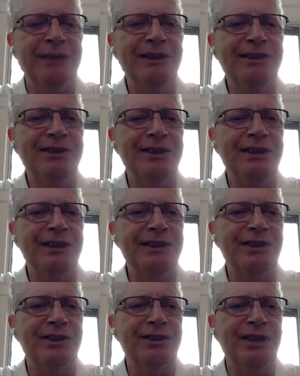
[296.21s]
And this
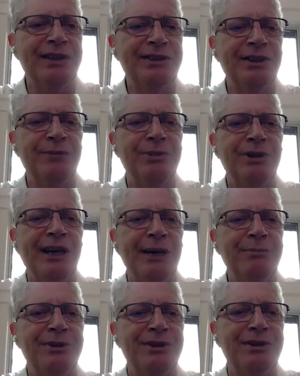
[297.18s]
study suggested
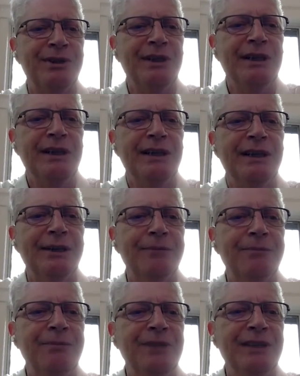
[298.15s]
perhaps,
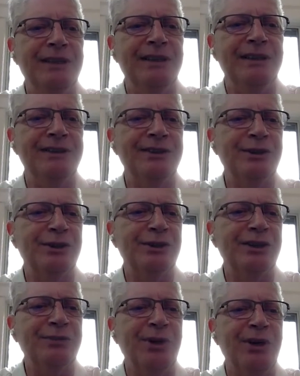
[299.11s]
this
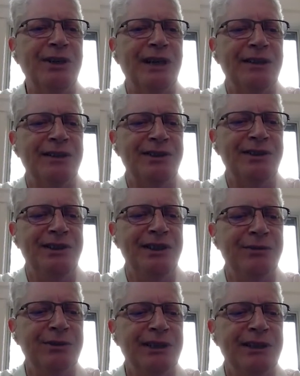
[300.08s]
is a small
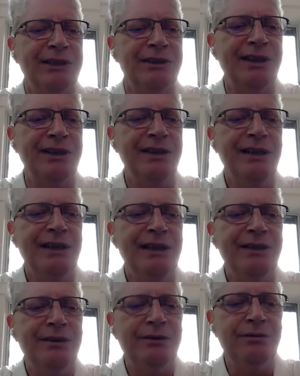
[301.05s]
RCT really looking